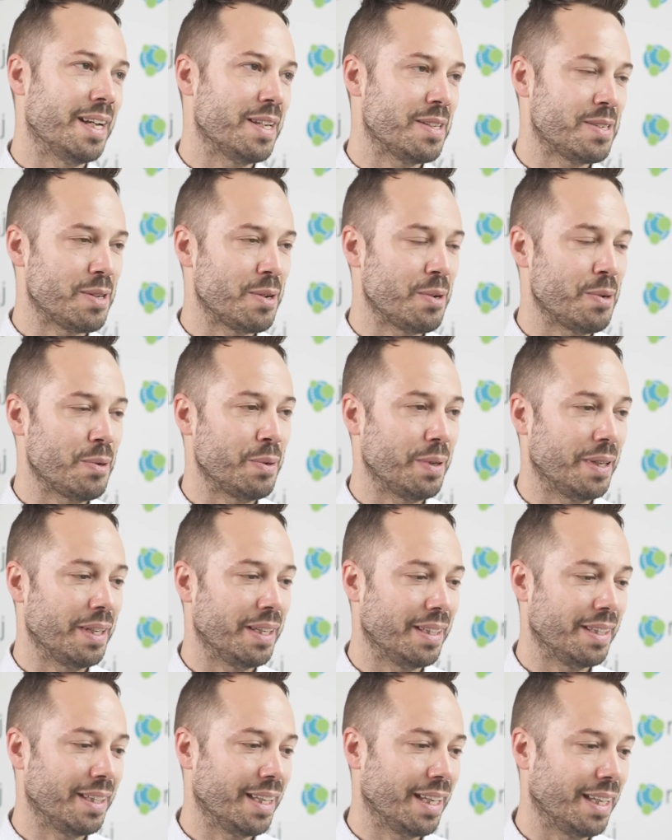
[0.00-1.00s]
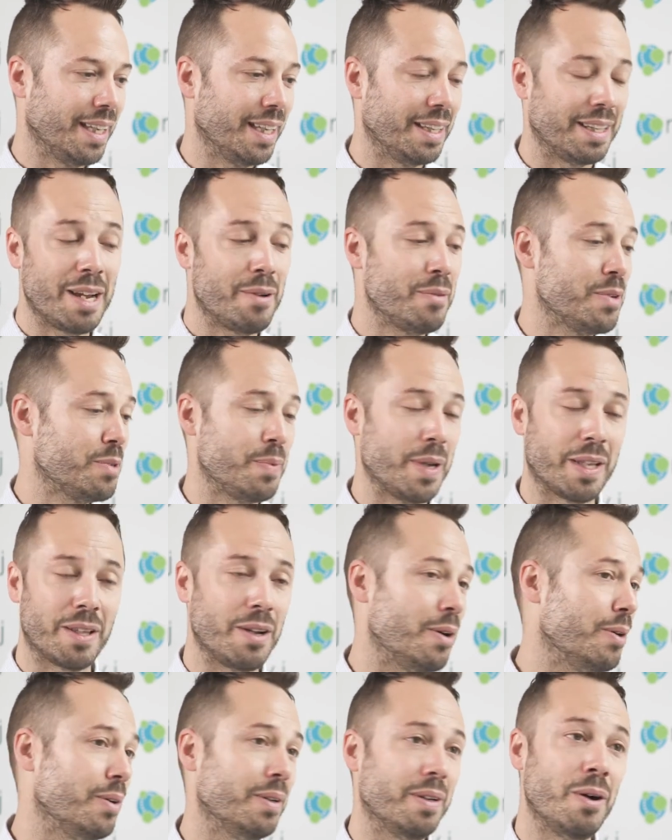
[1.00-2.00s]
So in that respect,
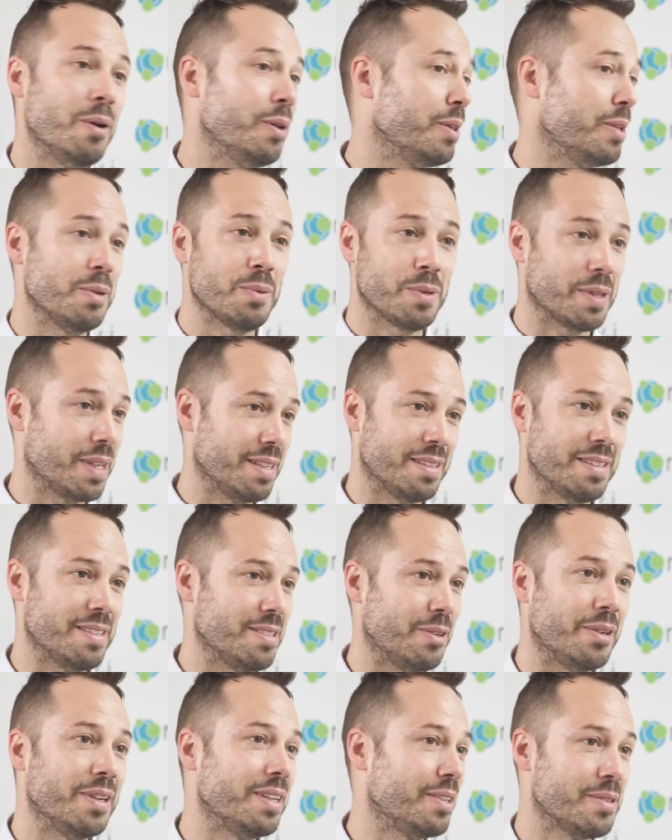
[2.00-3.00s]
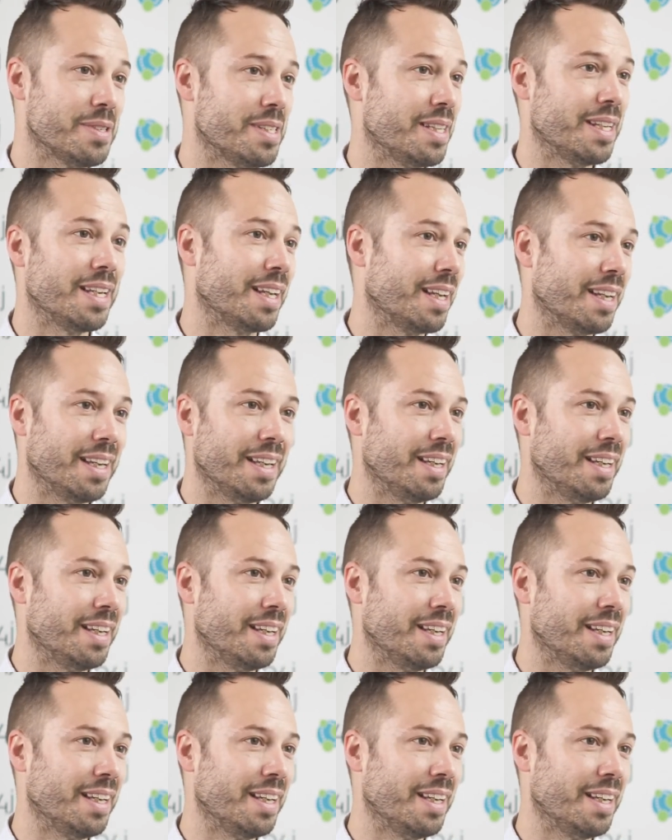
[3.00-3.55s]
all the use cases are interesting,